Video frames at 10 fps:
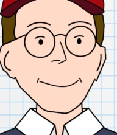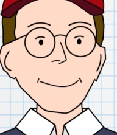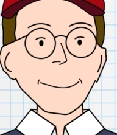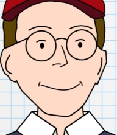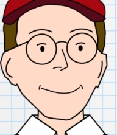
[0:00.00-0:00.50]

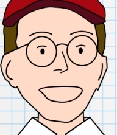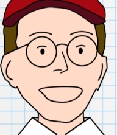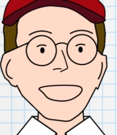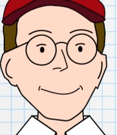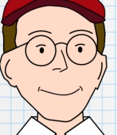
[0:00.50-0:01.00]
doing this,
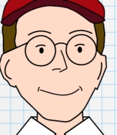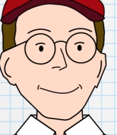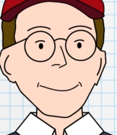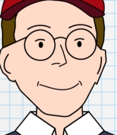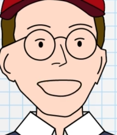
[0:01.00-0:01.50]
and
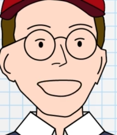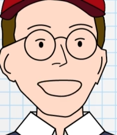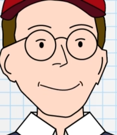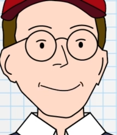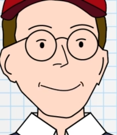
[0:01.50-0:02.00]
whether or
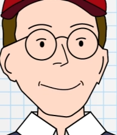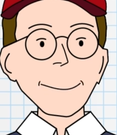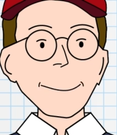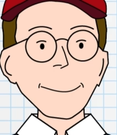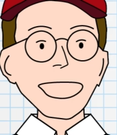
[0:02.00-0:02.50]
not you can do
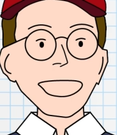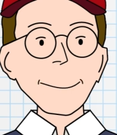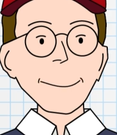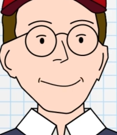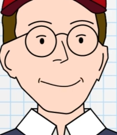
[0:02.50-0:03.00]
this will
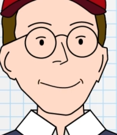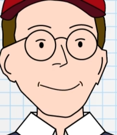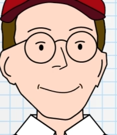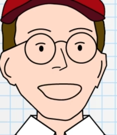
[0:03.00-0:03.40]
determine